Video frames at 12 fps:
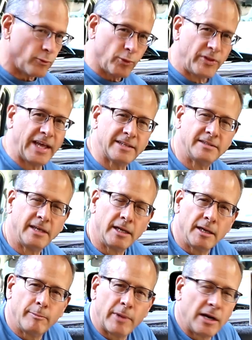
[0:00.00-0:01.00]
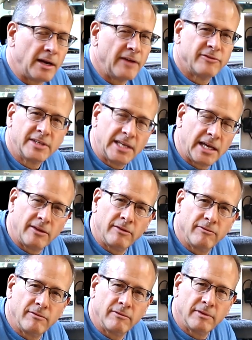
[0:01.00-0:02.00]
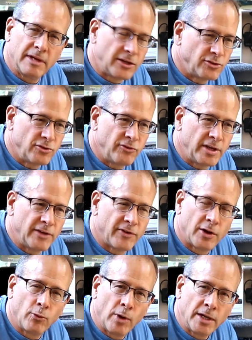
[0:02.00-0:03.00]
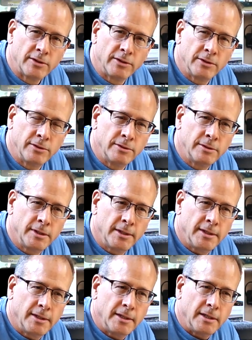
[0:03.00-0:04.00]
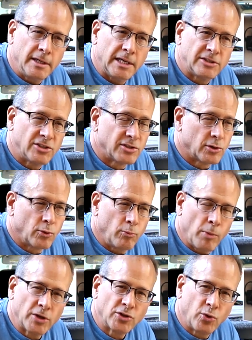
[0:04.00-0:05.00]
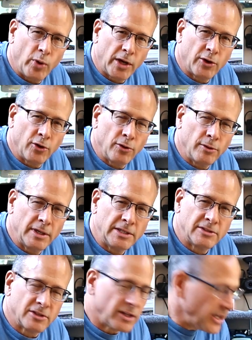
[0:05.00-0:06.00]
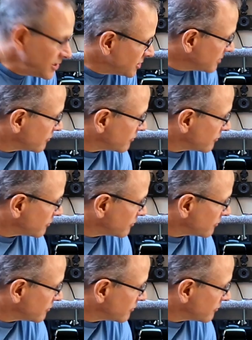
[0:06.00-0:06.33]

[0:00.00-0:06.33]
with that setup, I don't have to get out of the SUV if I don't want to. It's just a much quicker installation